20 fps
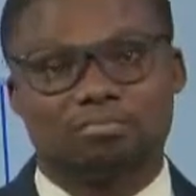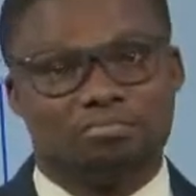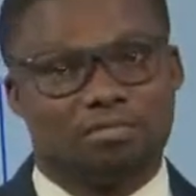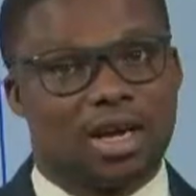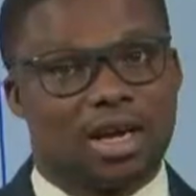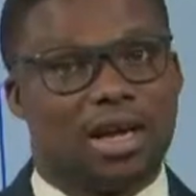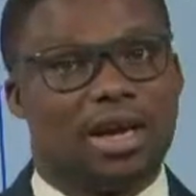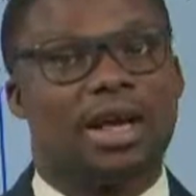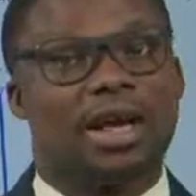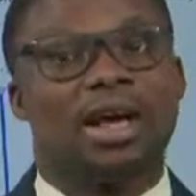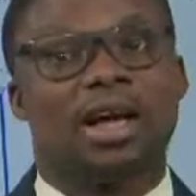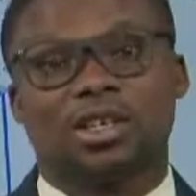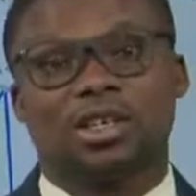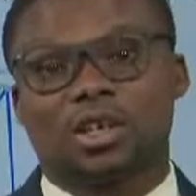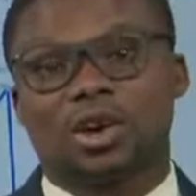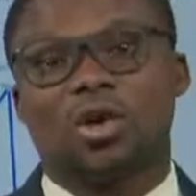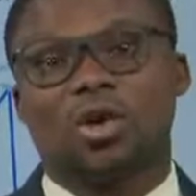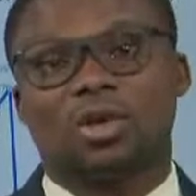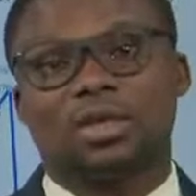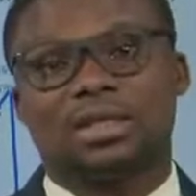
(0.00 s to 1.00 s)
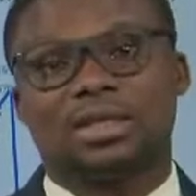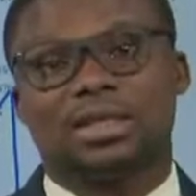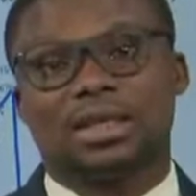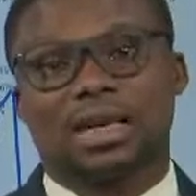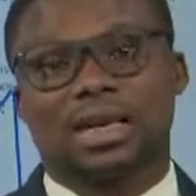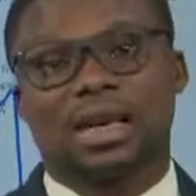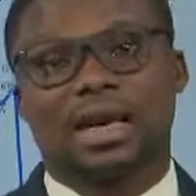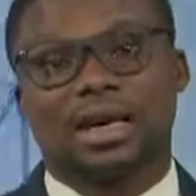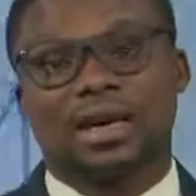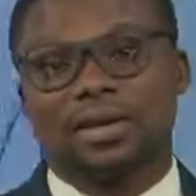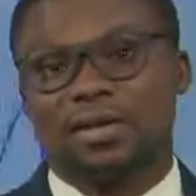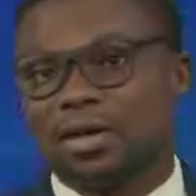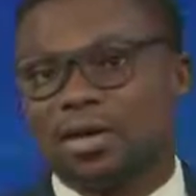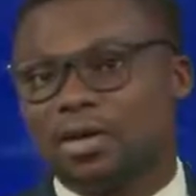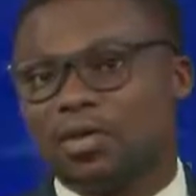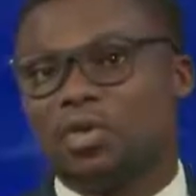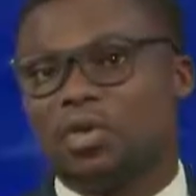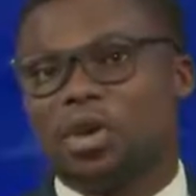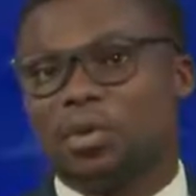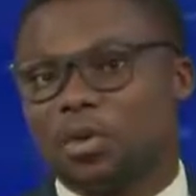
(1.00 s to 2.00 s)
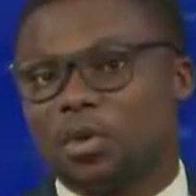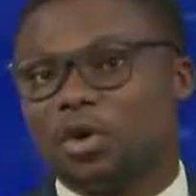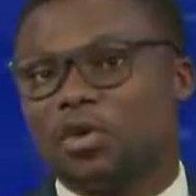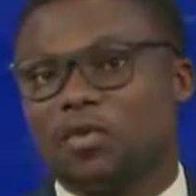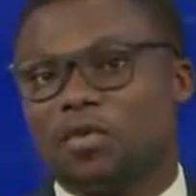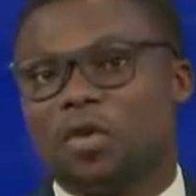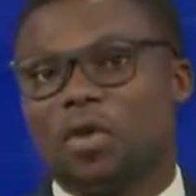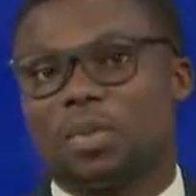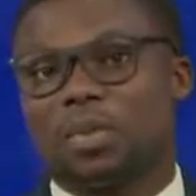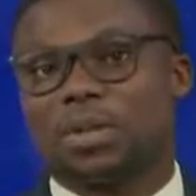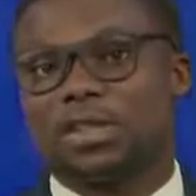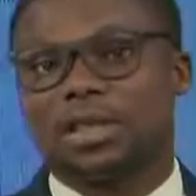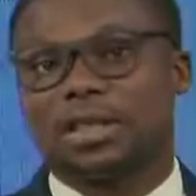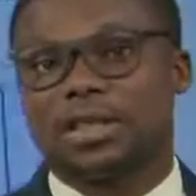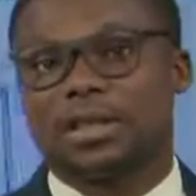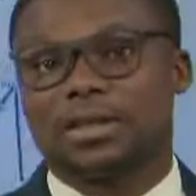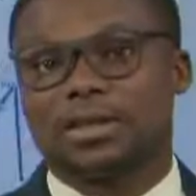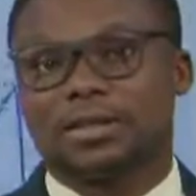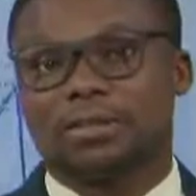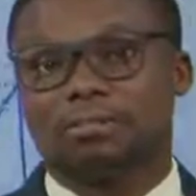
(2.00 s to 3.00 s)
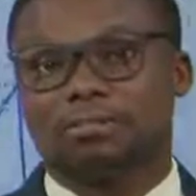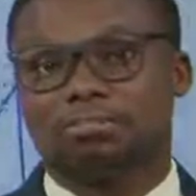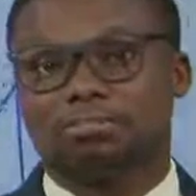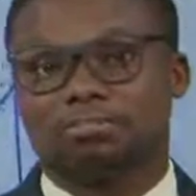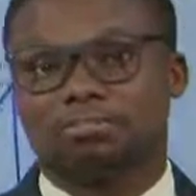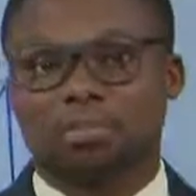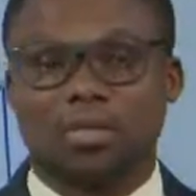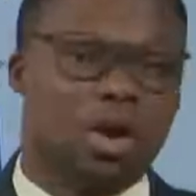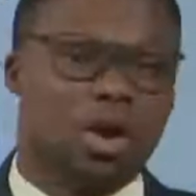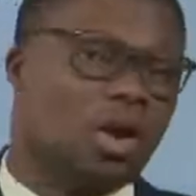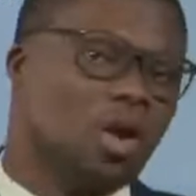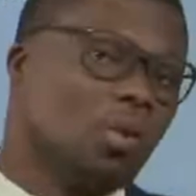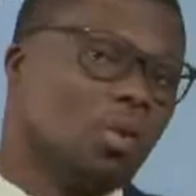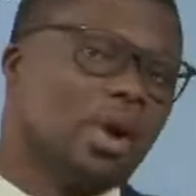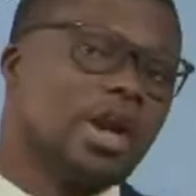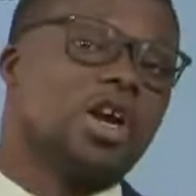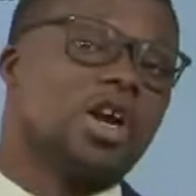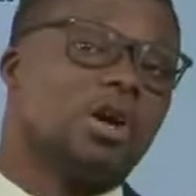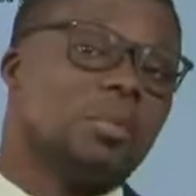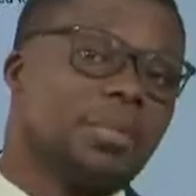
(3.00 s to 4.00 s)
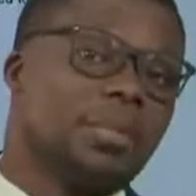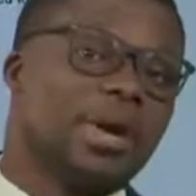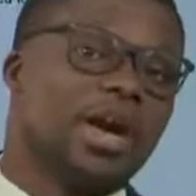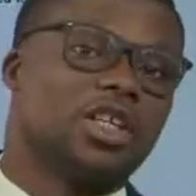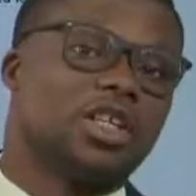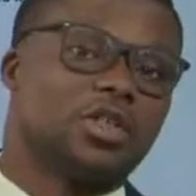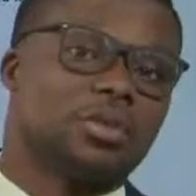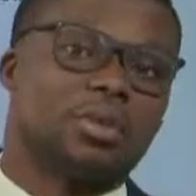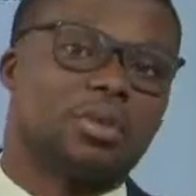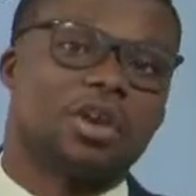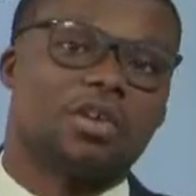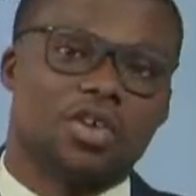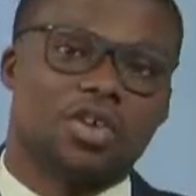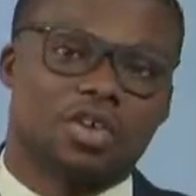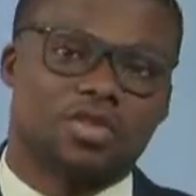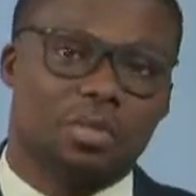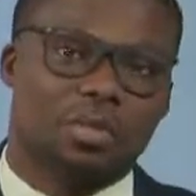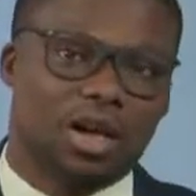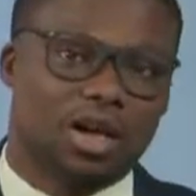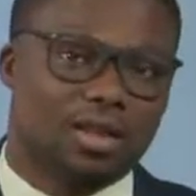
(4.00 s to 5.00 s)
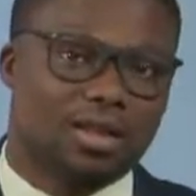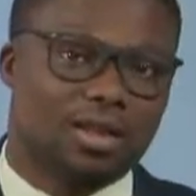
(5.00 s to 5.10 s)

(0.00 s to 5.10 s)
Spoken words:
and health costs declined 3.4%. When compared to previous month,